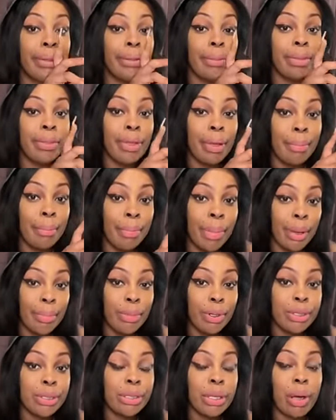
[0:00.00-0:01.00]
the
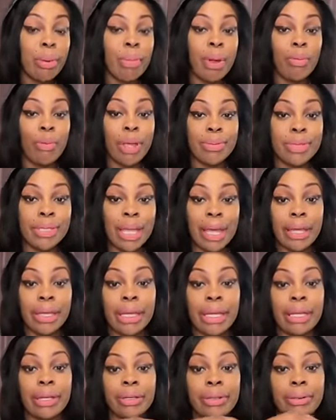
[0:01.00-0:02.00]
members on my website
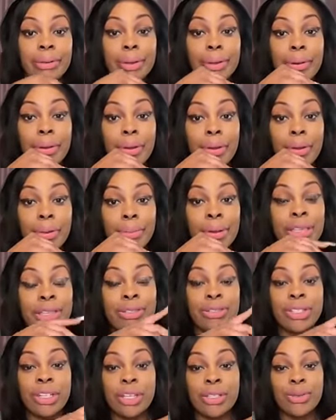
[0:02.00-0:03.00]
get. But you
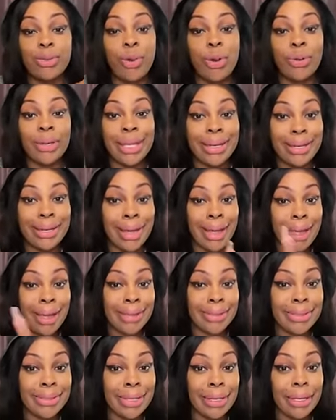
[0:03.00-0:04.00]
just won't get the
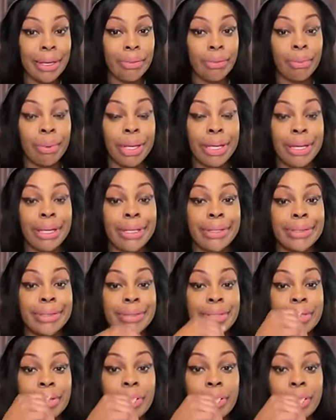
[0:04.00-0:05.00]
extended
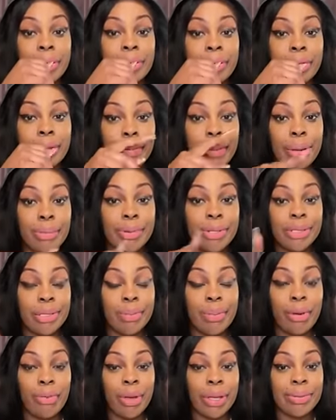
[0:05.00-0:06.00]
readings. The members on
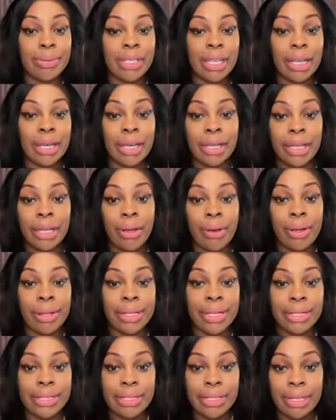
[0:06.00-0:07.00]
my website, they get all the
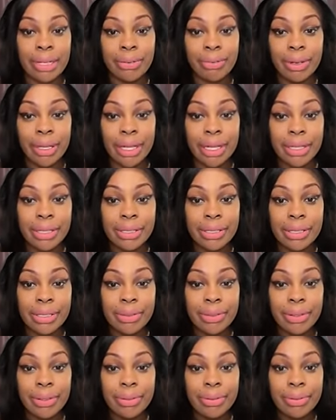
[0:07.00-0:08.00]
extended readings.
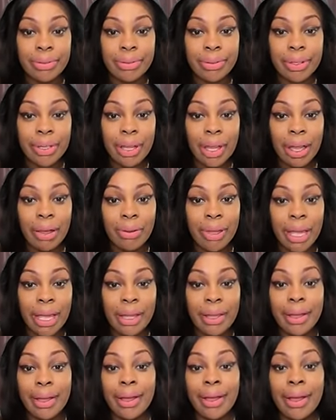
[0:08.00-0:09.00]
Okay,
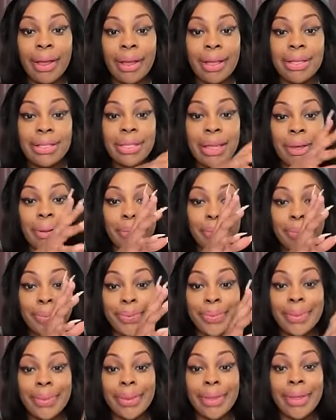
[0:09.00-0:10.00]
so
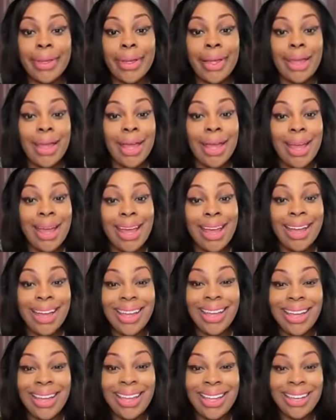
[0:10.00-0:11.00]

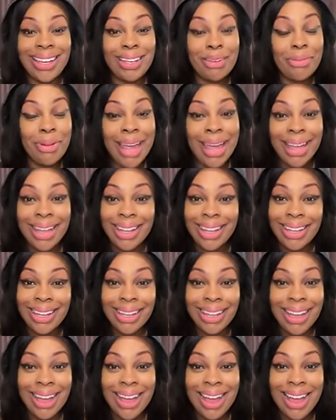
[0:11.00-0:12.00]
anyway,
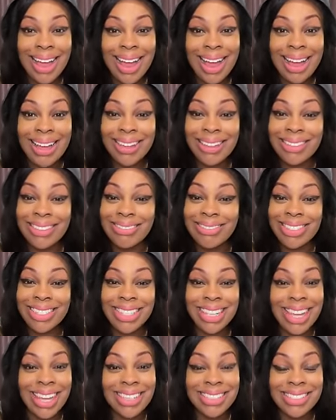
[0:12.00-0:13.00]
I will
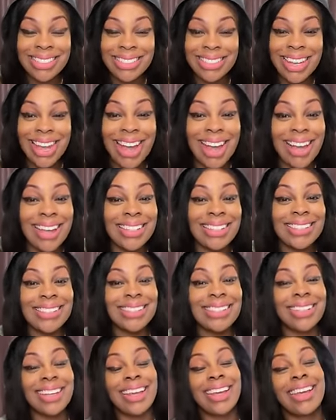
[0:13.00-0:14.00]
catch you
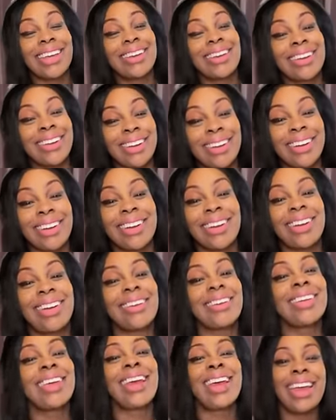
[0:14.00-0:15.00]
guys later,
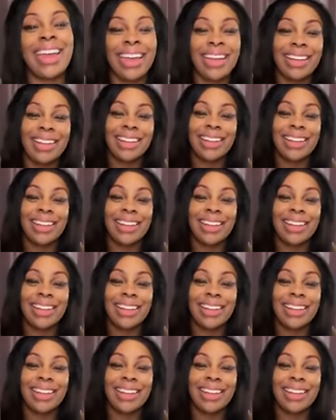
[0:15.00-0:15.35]
okay?